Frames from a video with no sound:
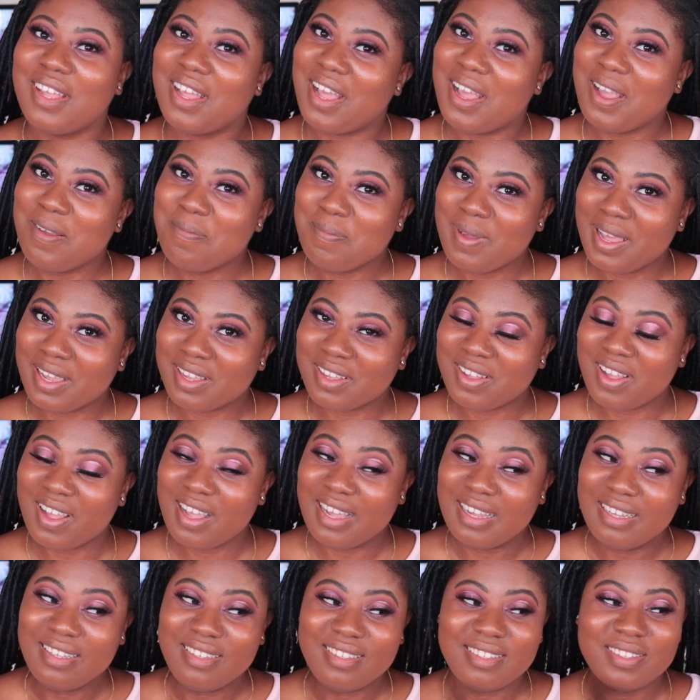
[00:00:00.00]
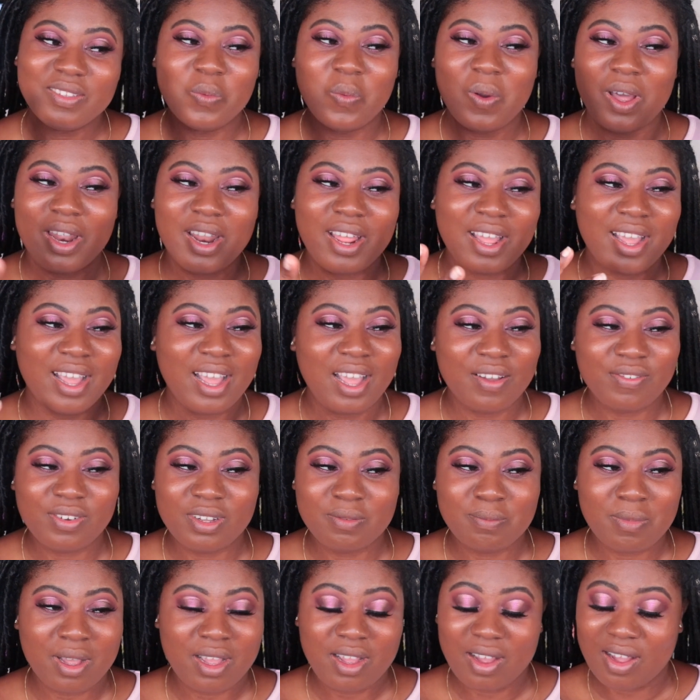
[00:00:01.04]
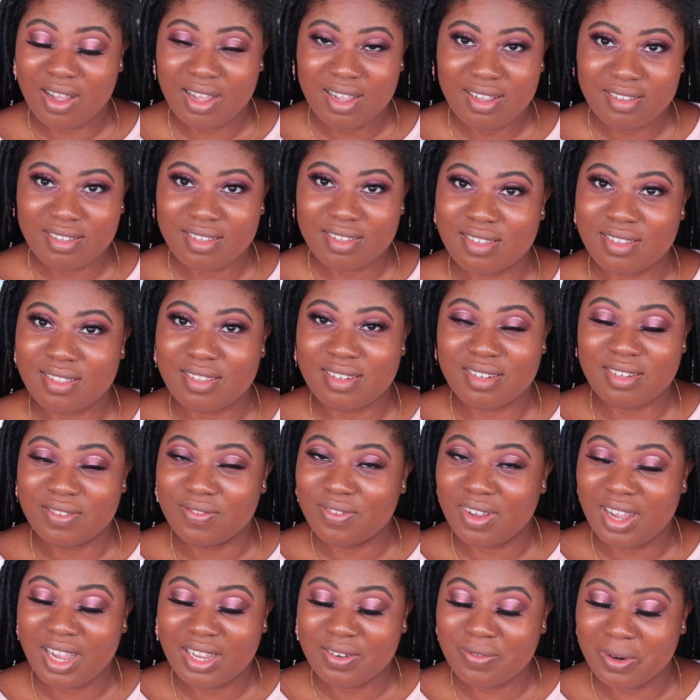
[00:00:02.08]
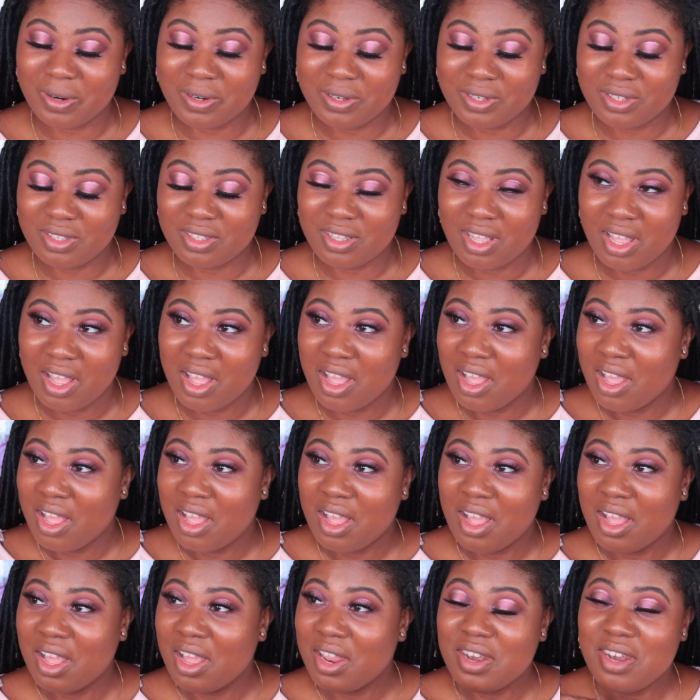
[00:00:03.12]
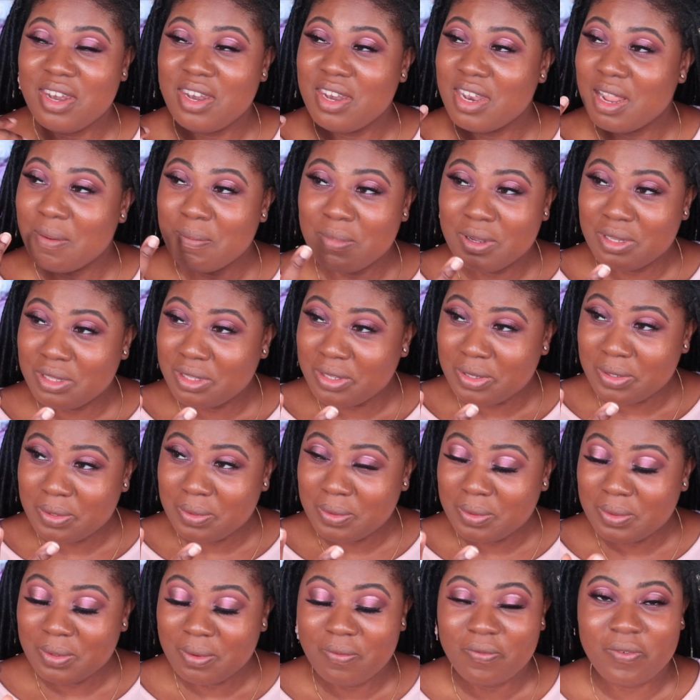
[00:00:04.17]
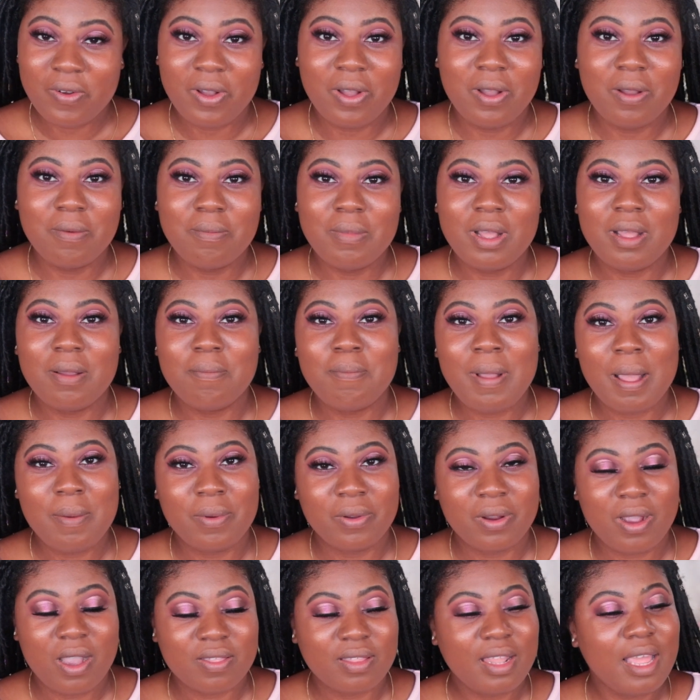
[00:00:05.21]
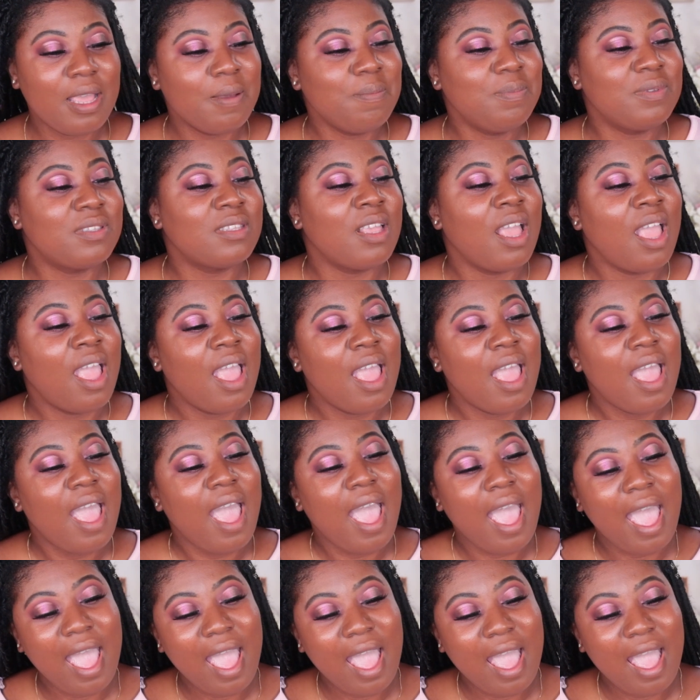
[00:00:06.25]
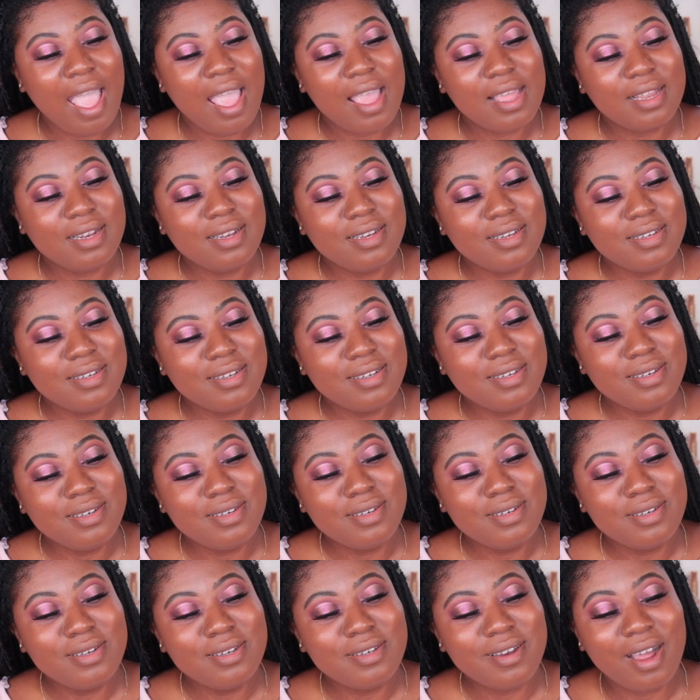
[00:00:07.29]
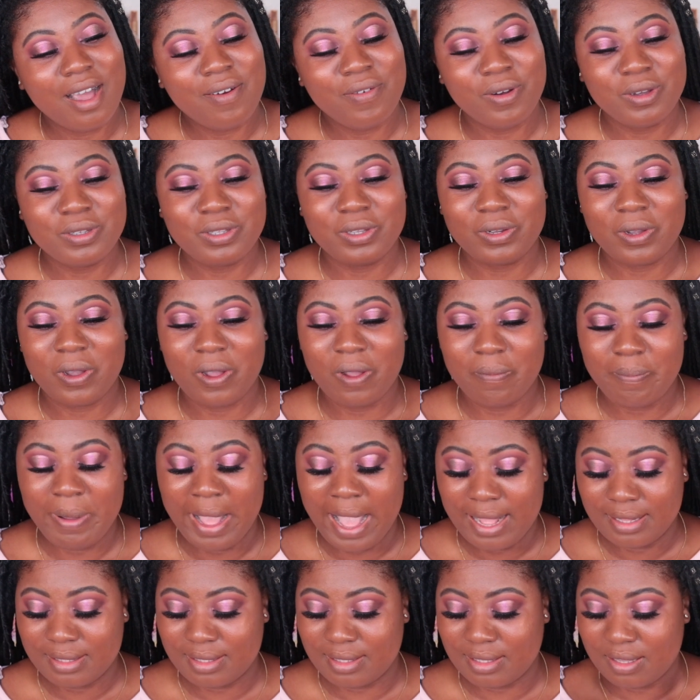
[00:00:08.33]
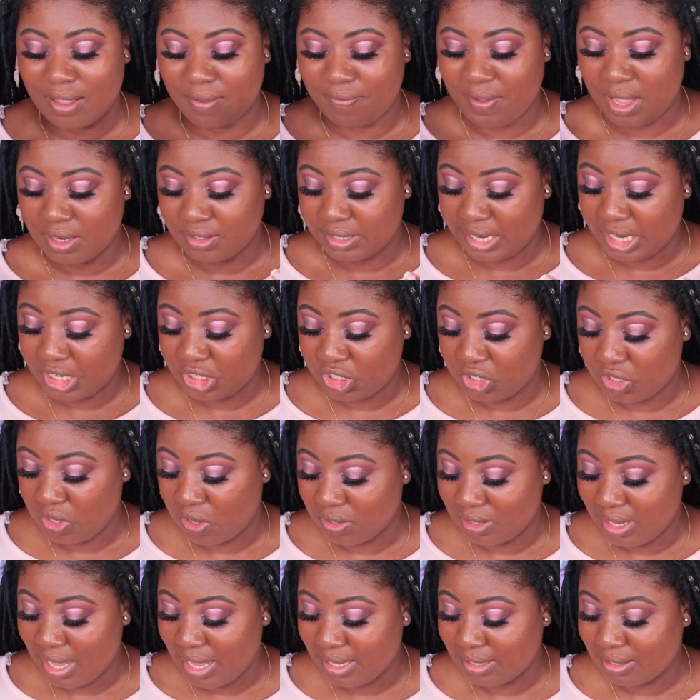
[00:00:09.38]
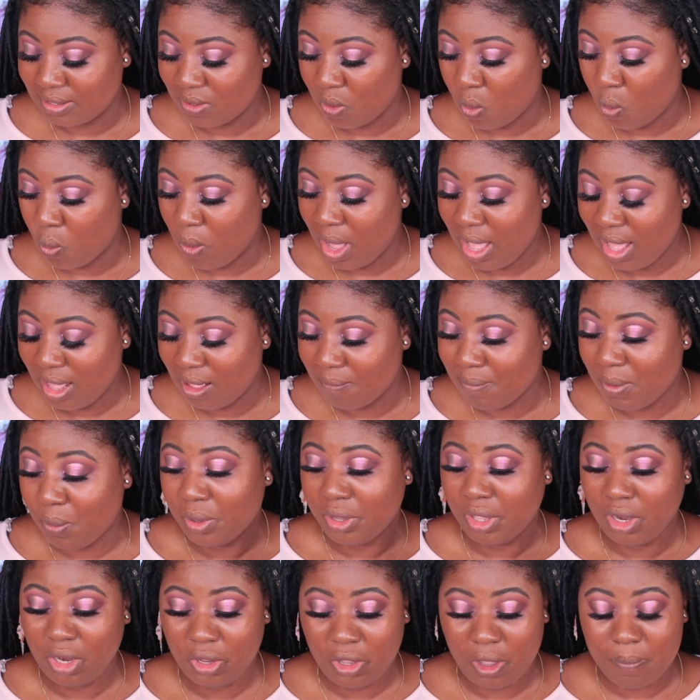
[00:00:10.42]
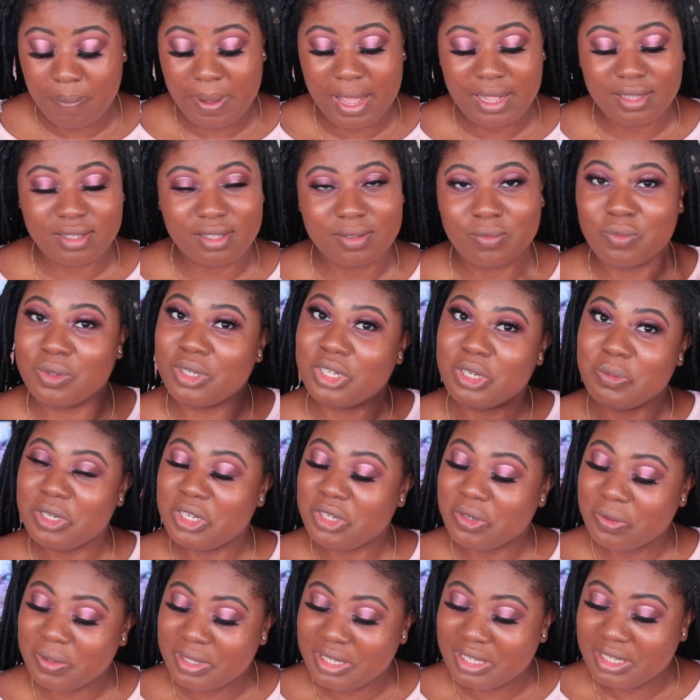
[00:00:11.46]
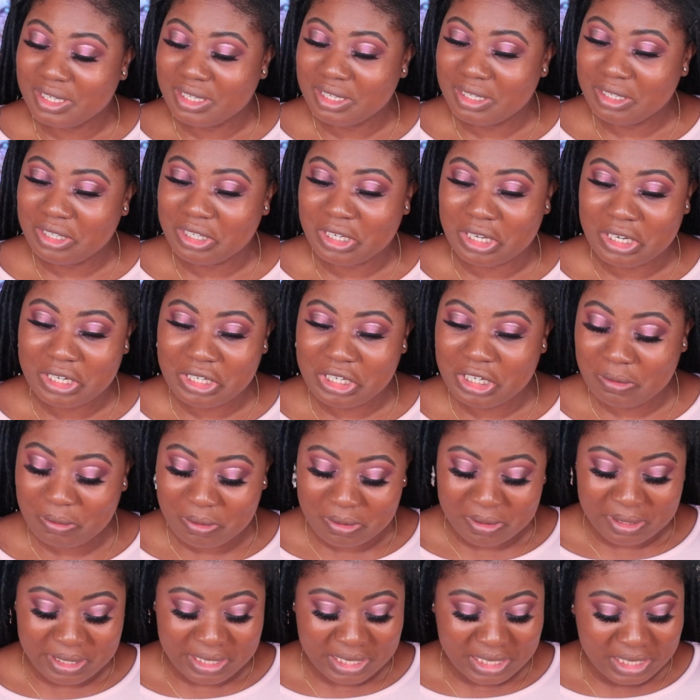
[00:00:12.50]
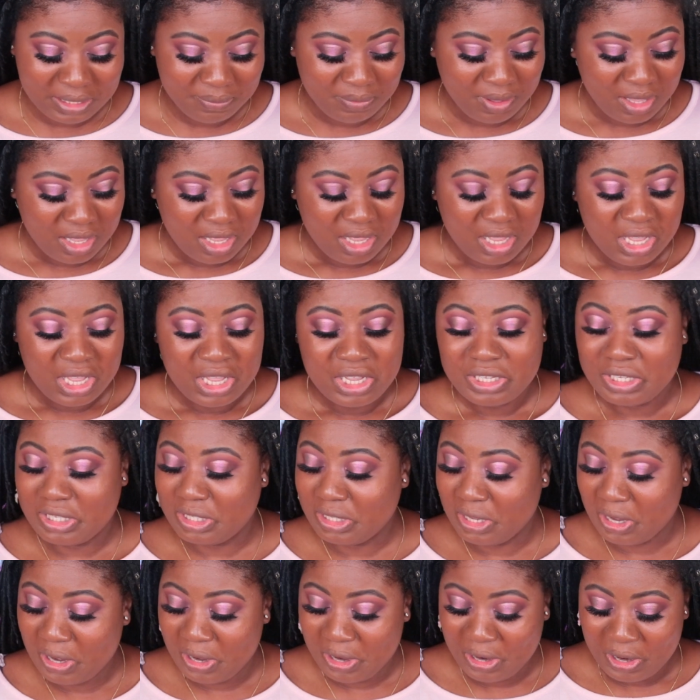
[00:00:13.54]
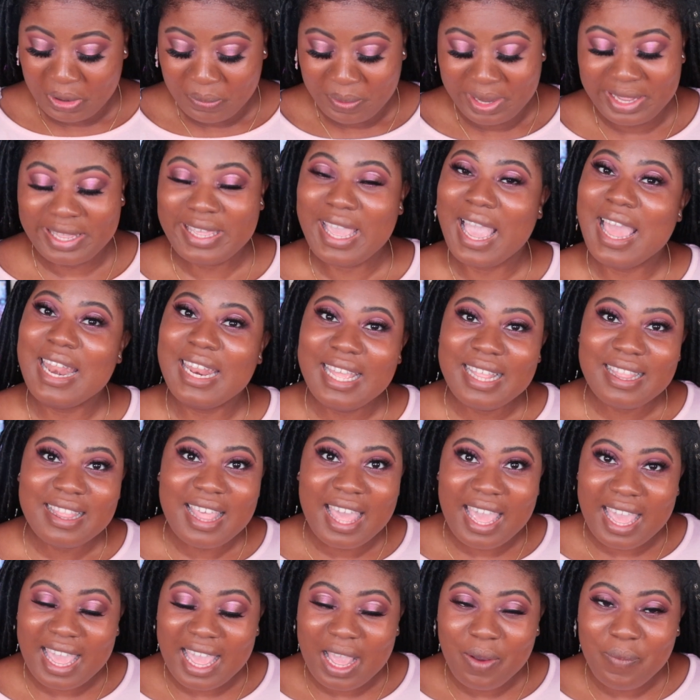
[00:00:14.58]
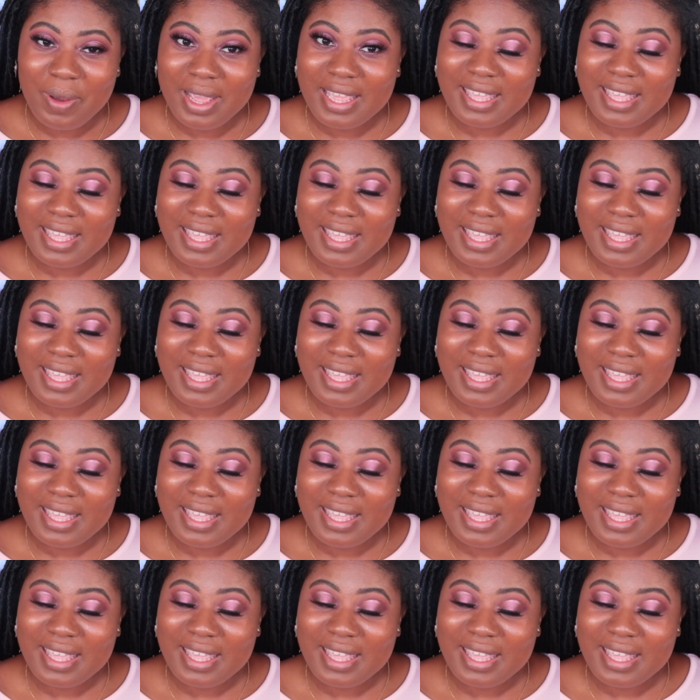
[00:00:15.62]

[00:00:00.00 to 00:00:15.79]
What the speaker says: I'm back, guys. What I have on my eyes the Divine Rose number 2 from McGrath Labs, and I've also got Pat's foundation on as well, but we're gonna go back, we're gonna be doing Charlotte Tilbury, so we're getting there.